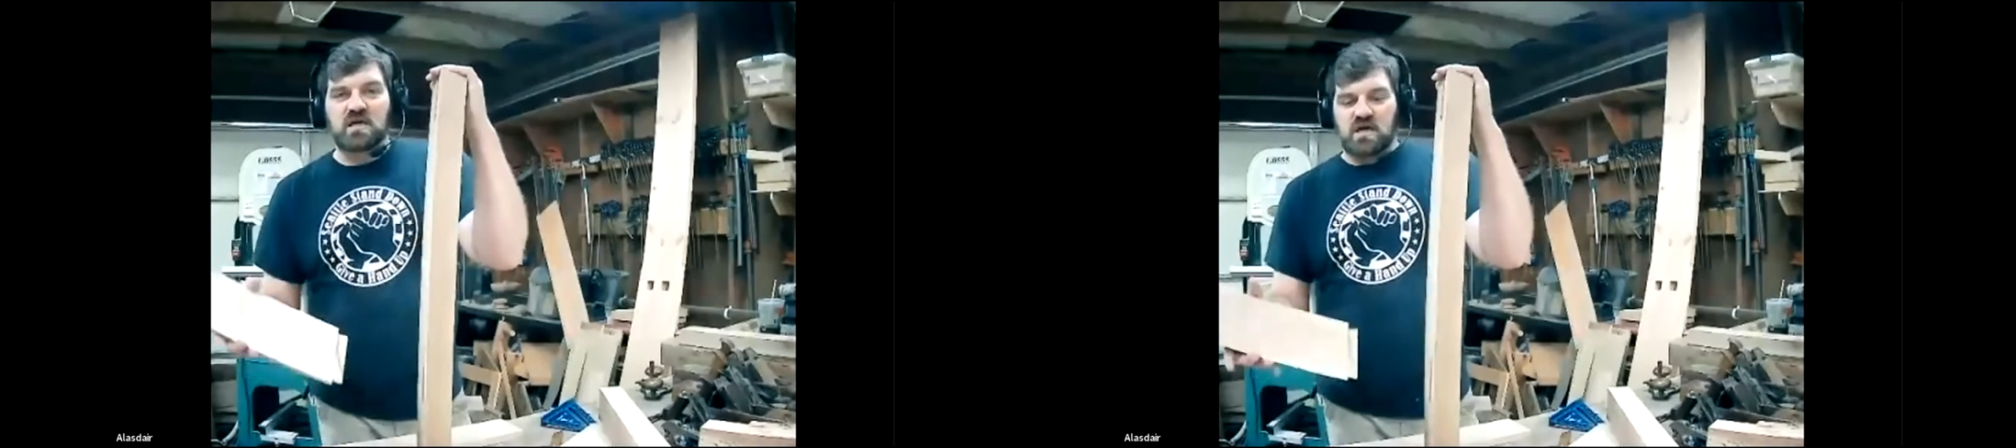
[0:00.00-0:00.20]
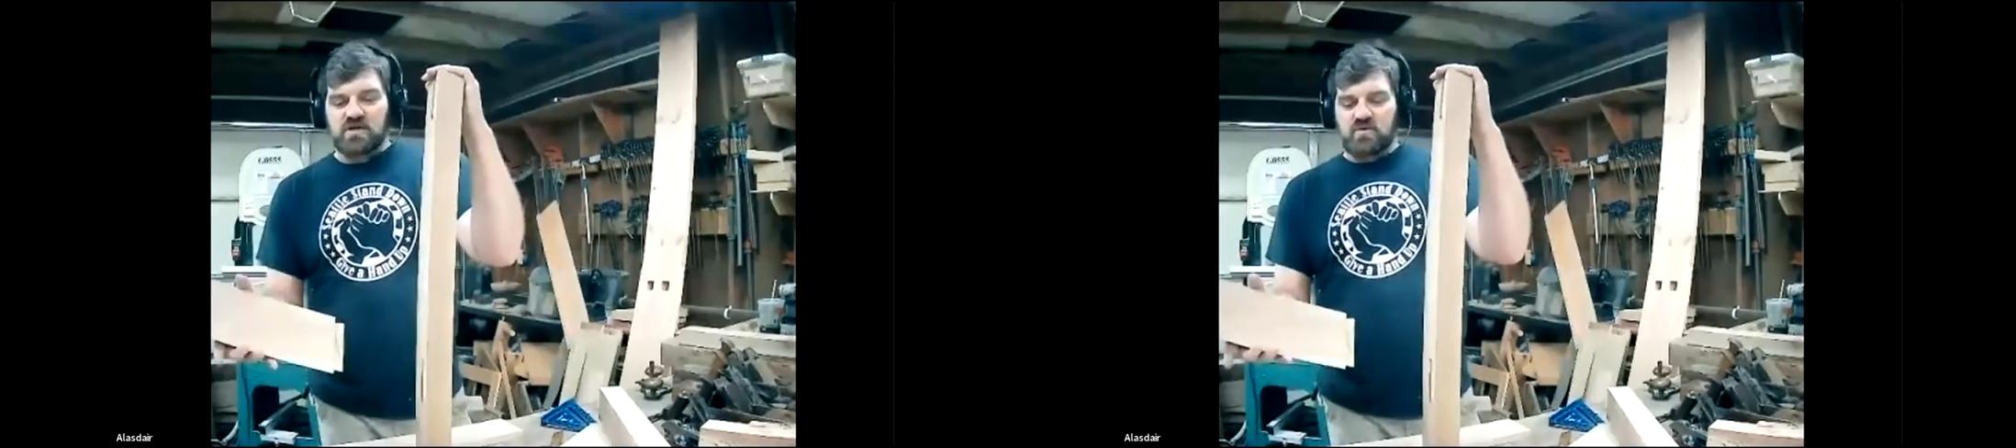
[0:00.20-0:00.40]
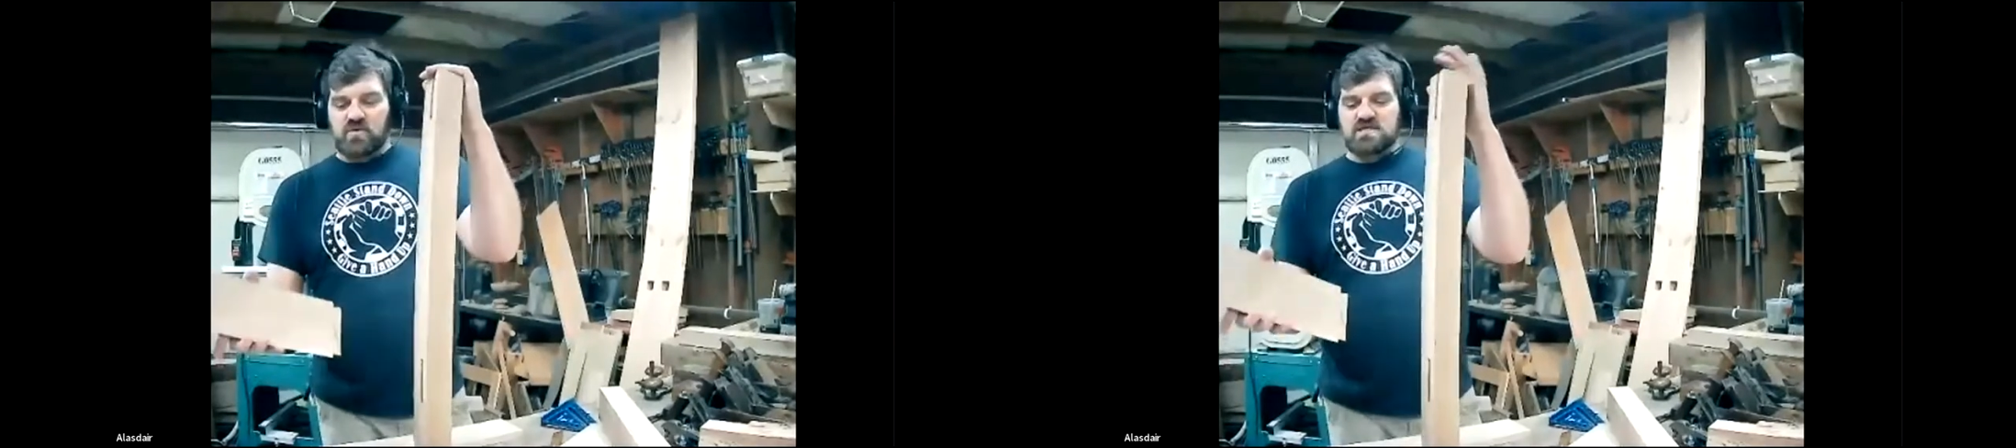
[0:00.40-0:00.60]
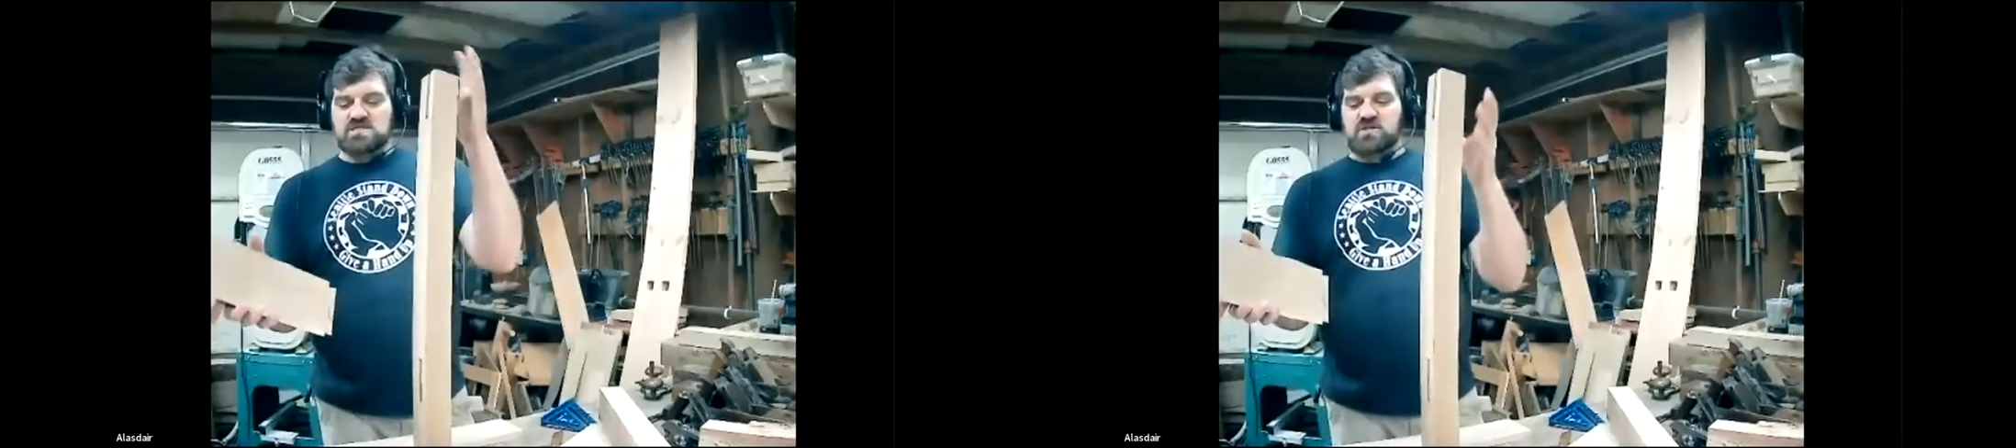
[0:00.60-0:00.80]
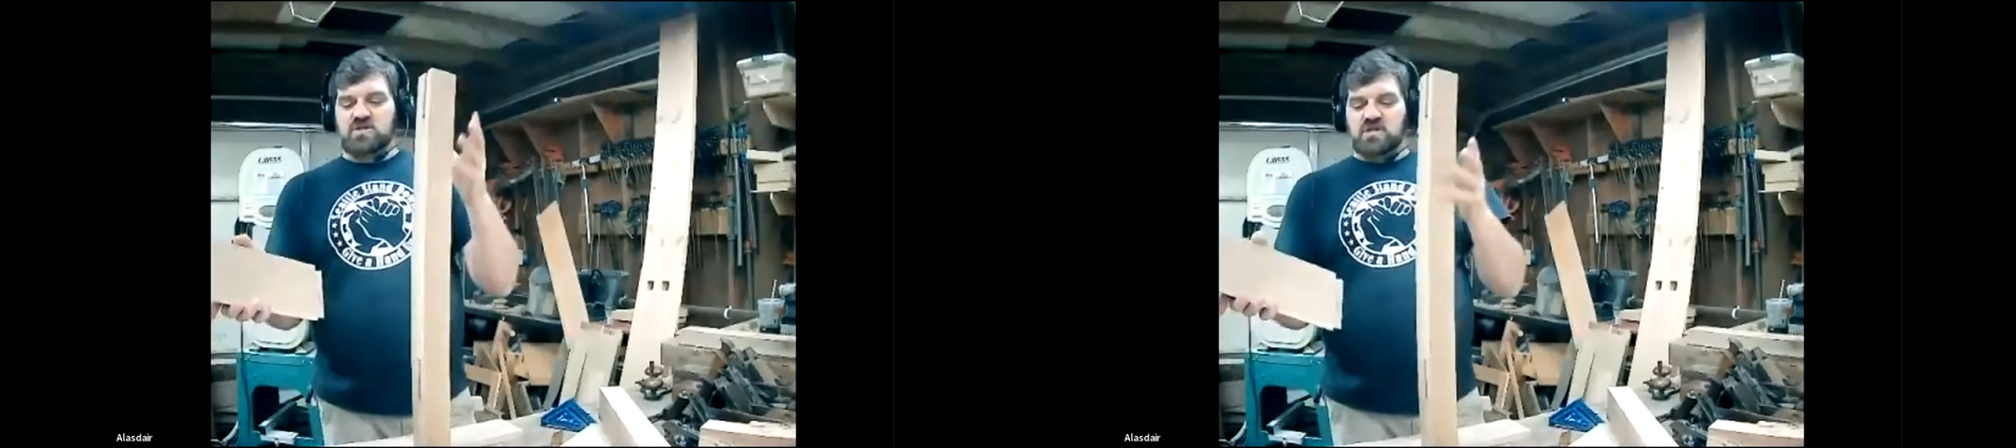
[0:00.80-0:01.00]
Otherwise,
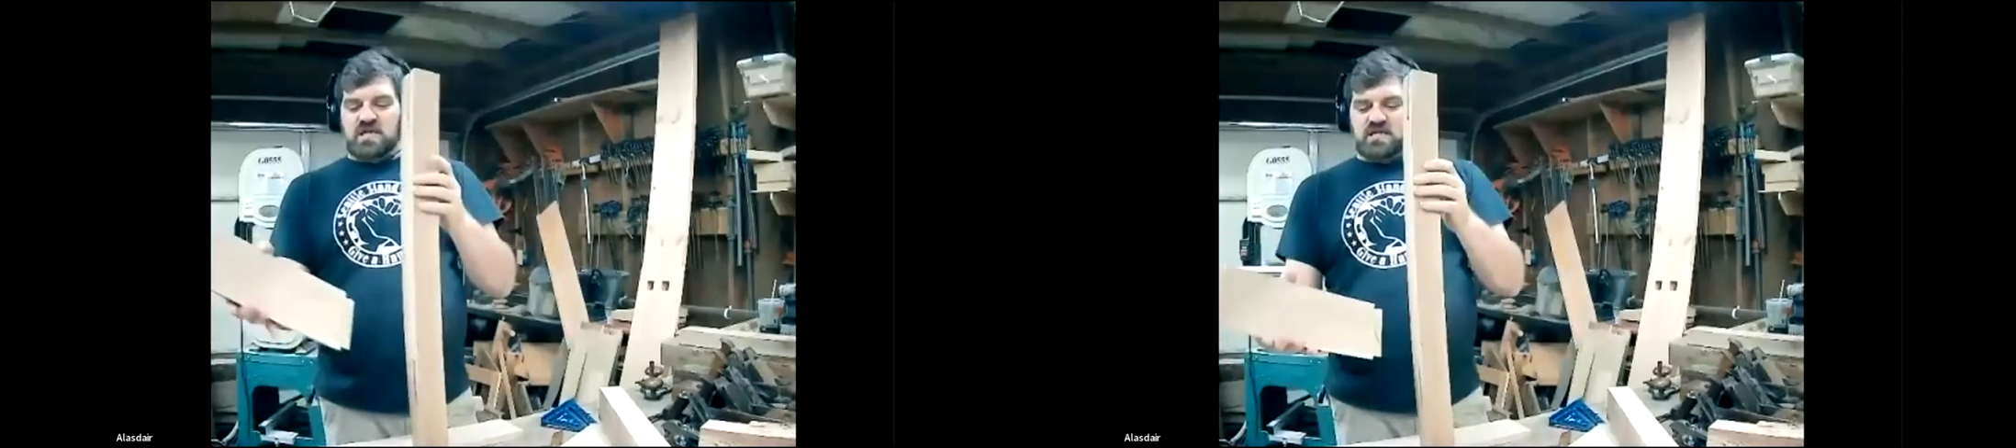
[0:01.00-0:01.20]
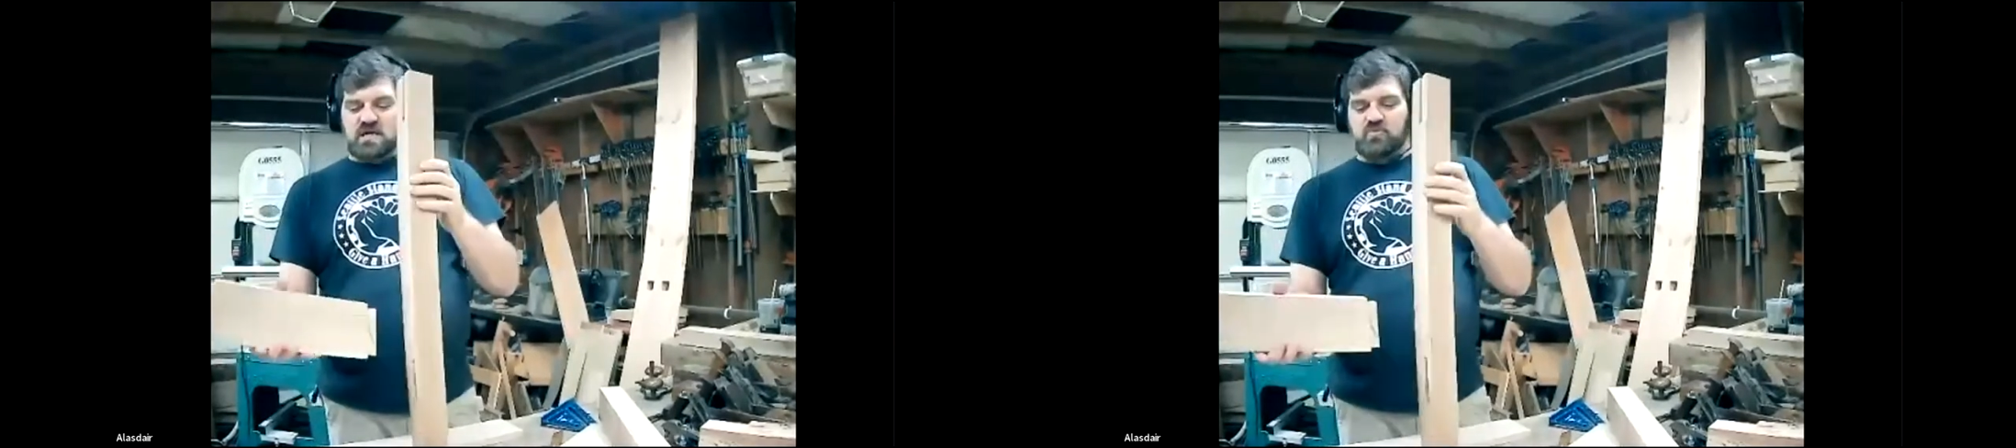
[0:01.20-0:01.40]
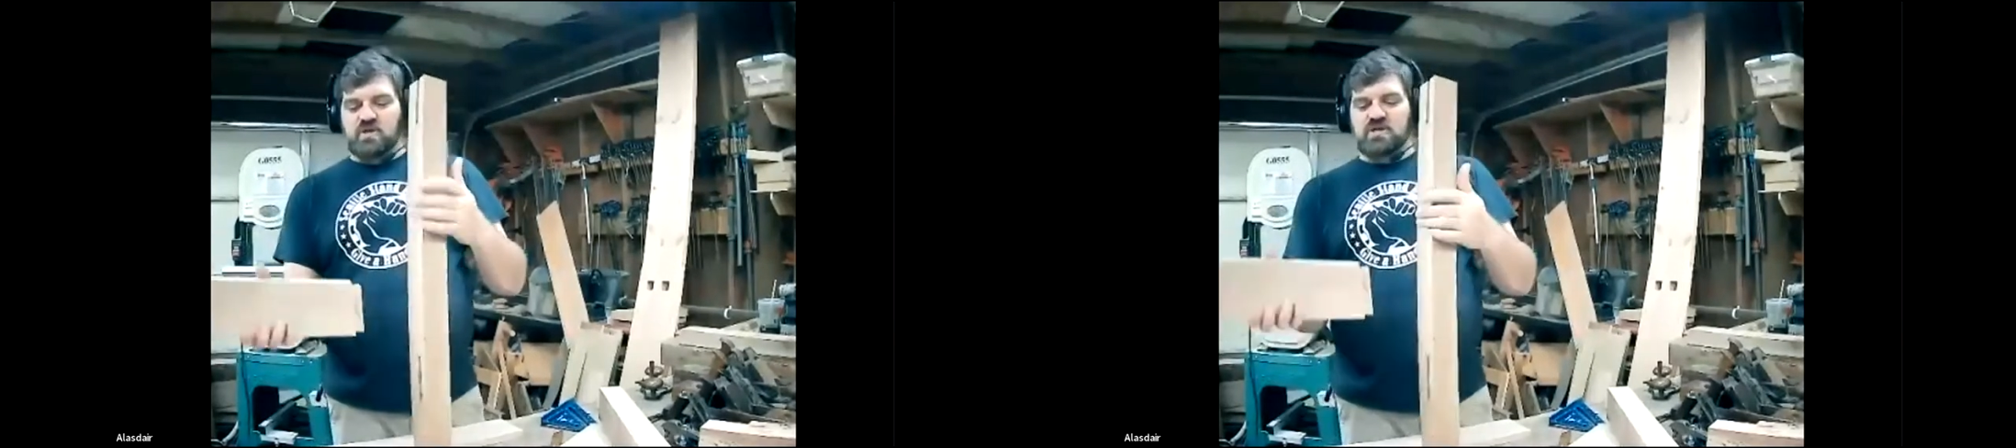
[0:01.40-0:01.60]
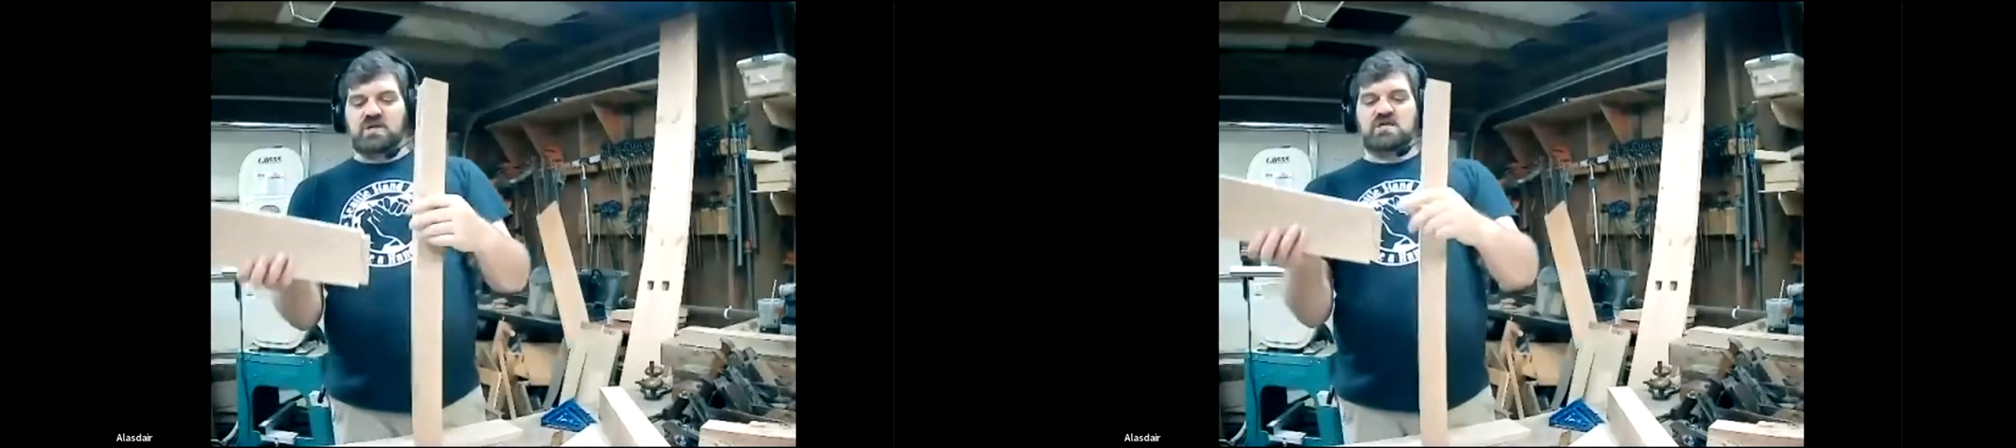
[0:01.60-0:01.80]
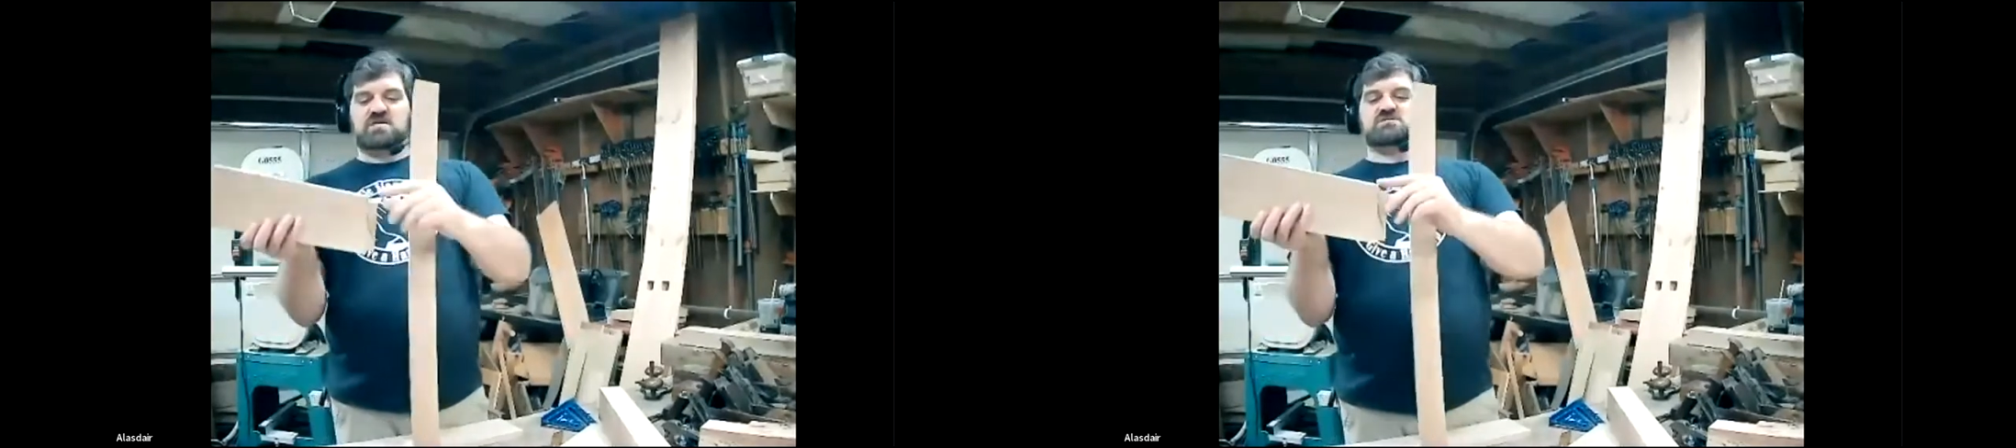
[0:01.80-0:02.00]
what you'll end up with
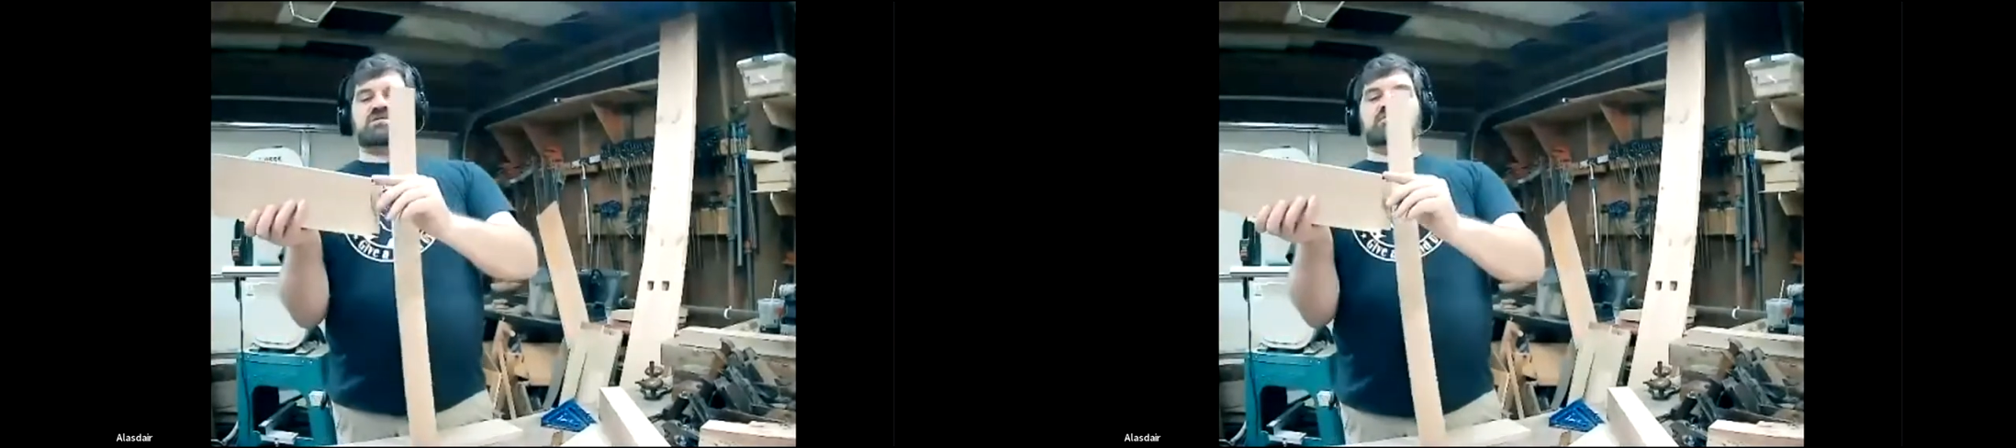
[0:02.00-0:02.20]
is,